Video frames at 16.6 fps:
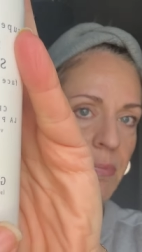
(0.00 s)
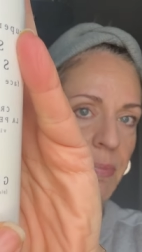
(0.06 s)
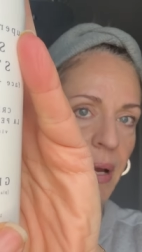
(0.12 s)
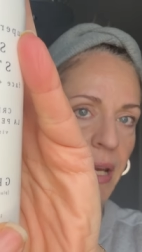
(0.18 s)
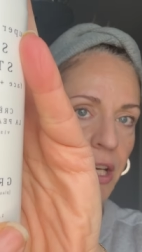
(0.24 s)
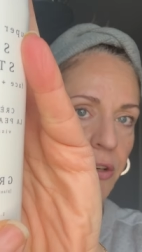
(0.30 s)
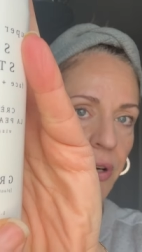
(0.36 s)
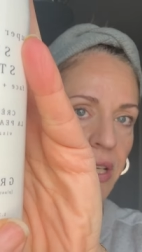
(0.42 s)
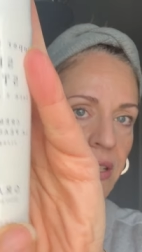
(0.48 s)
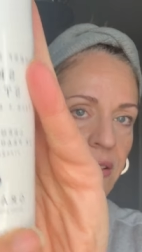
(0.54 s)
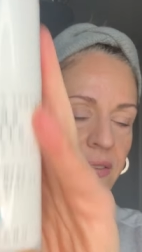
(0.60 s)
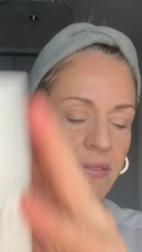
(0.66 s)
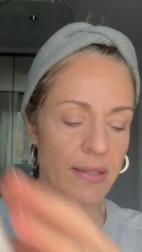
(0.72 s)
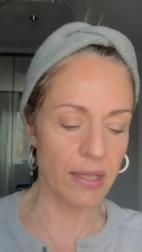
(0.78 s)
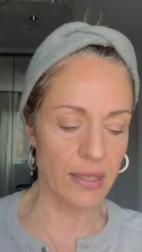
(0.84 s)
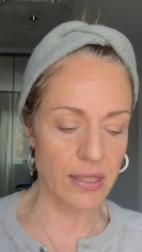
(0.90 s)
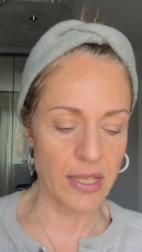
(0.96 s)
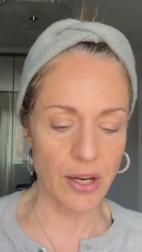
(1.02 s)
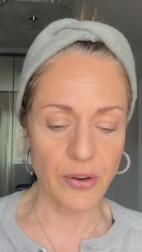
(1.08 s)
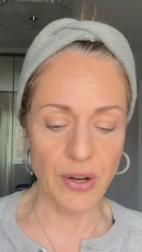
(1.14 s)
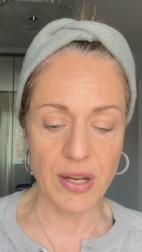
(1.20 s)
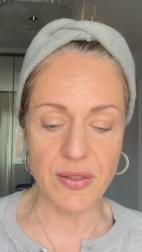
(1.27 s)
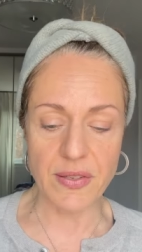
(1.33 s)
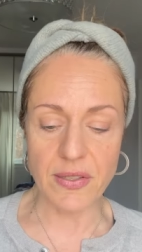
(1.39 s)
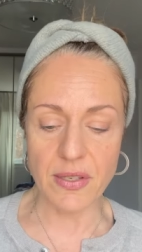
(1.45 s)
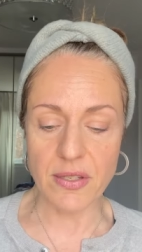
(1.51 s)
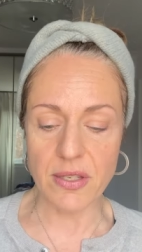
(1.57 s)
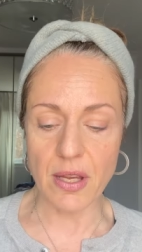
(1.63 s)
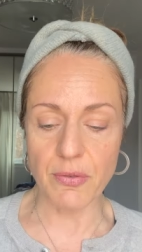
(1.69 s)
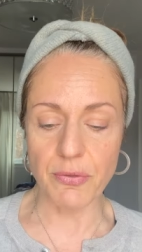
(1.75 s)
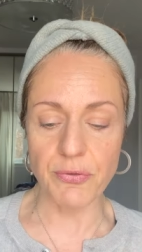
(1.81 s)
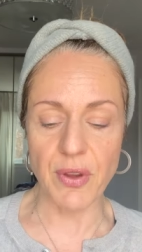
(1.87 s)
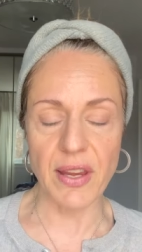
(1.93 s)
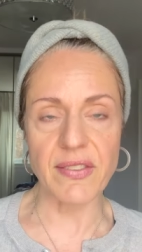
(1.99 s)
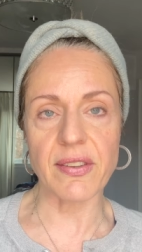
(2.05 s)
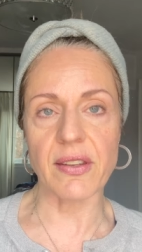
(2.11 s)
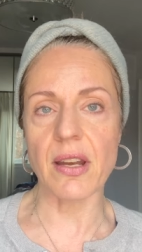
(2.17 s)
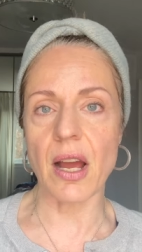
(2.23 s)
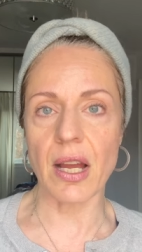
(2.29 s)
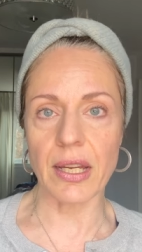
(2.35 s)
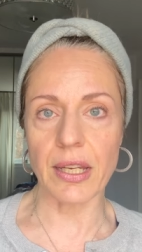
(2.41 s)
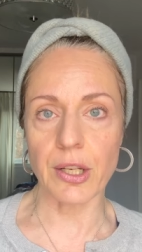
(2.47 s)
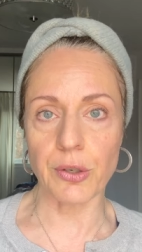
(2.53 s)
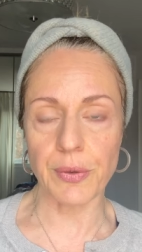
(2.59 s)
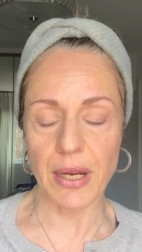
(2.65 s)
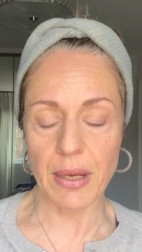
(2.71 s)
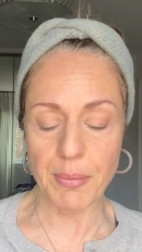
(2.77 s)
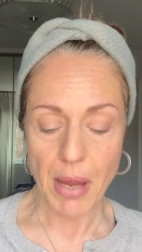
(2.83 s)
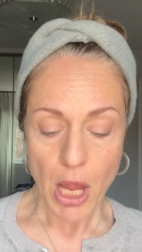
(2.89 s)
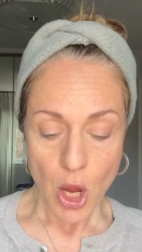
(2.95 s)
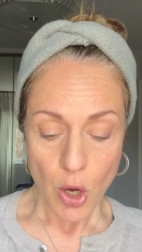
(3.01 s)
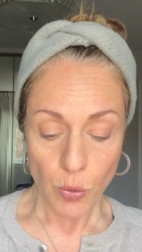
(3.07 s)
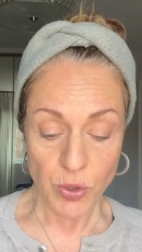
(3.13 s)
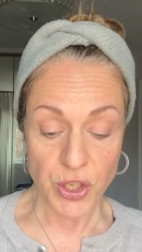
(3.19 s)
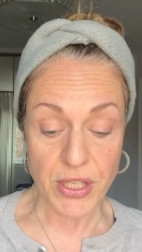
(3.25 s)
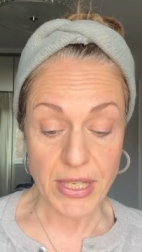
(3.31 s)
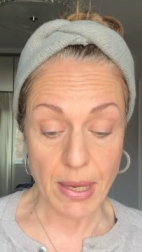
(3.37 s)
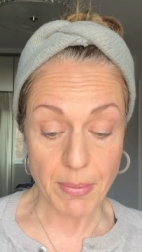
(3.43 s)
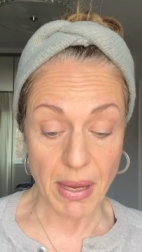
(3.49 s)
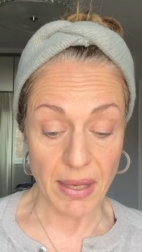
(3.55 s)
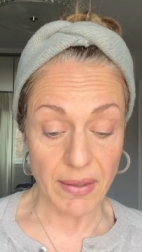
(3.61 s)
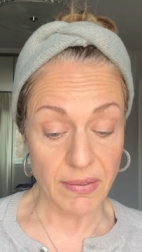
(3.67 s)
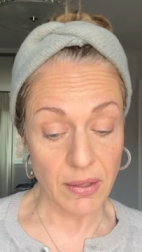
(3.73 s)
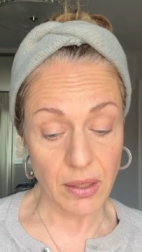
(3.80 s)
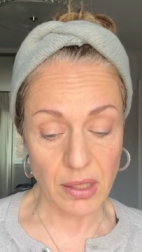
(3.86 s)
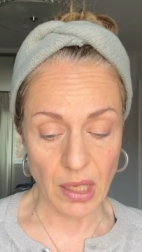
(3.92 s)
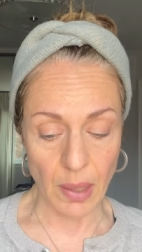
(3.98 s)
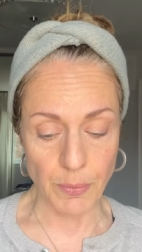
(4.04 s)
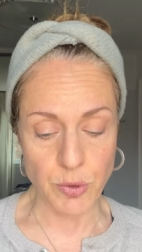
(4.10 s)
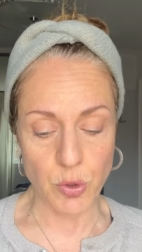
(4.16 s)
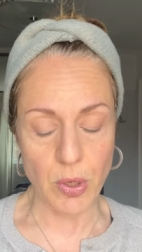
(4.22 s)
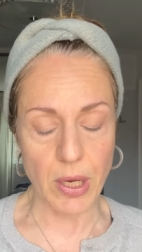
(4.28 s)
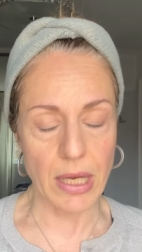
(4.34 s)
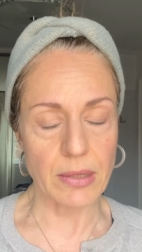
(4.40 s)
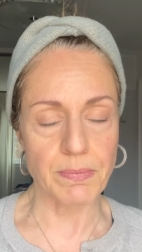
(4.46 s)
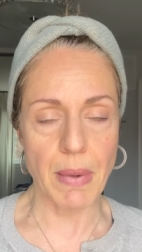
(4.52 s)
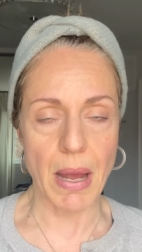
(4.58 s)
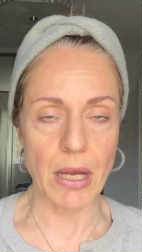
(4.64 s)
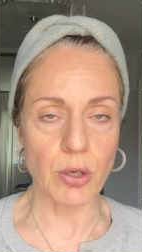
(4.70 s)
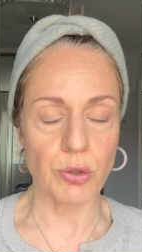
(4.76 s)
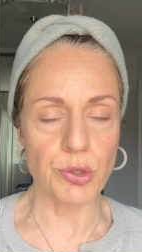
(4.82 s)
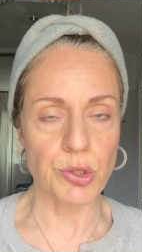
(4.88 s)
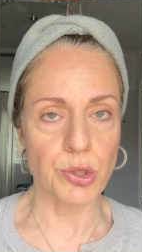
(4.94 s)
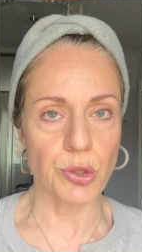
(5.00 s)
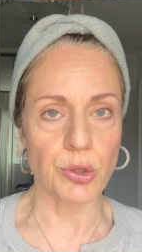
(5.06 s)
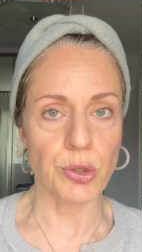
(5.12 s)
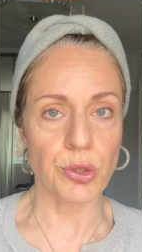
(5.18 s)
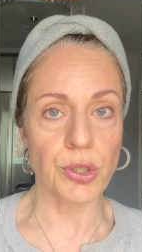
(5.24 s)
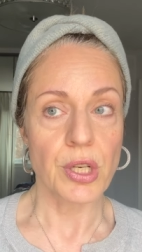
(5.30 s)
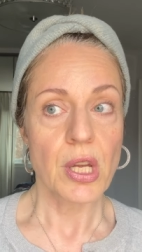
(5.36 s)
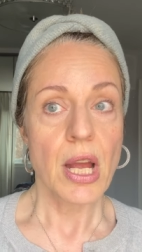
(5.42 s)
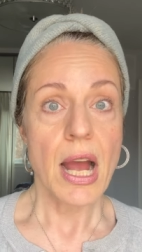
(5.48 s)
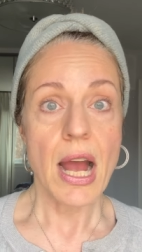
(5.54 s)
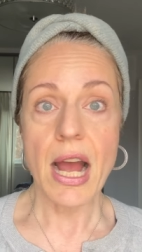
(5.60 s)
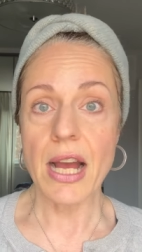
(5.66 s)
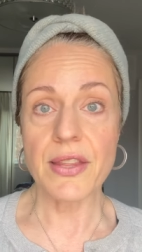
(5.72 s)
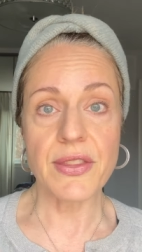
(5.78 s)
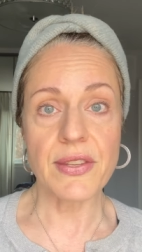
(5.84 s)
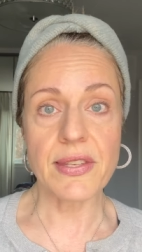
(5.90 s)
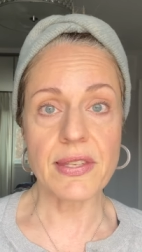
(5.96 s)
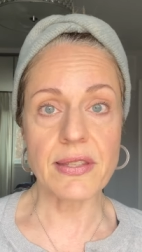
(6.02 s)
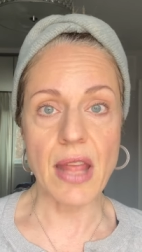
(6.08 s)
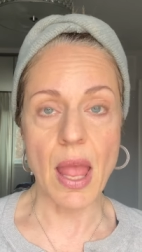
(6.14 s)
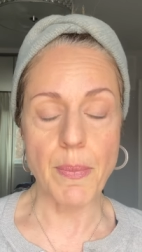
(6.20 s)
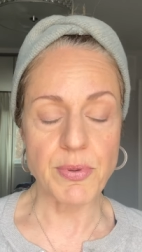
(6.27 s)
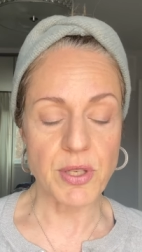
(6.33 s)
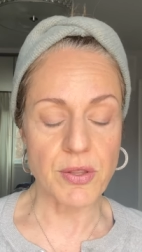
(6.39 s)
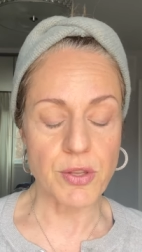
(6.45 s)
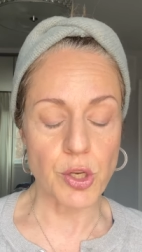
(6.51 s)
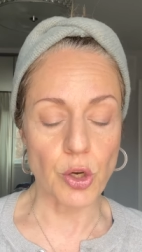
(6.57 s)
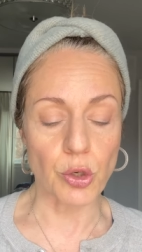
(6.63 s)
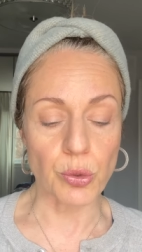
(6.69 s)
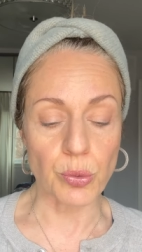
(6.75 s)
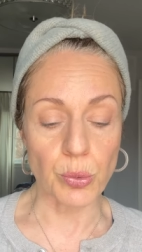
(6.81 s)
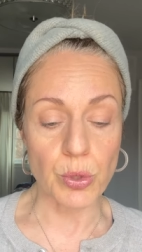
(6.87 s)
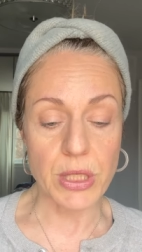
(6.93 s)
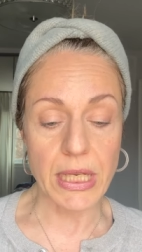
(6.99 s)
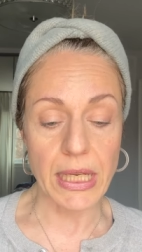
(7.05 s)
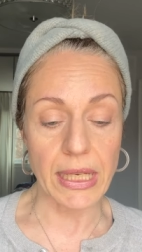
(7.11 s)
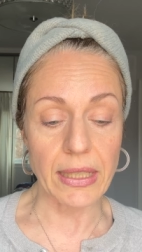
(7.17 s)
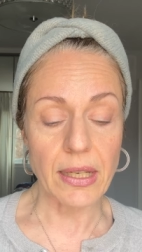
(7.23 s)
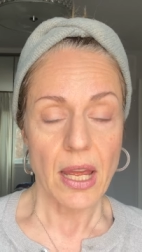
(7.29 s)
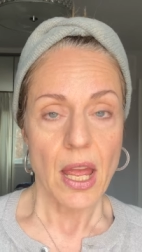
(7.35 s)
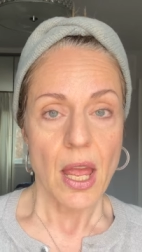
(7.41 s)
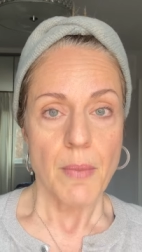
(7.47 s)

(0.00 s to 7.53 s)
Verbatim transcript: by Graydon Skincare. And this is a face and eye cream, which is amazing. Helps you cut back on your uh, the steps in your routine.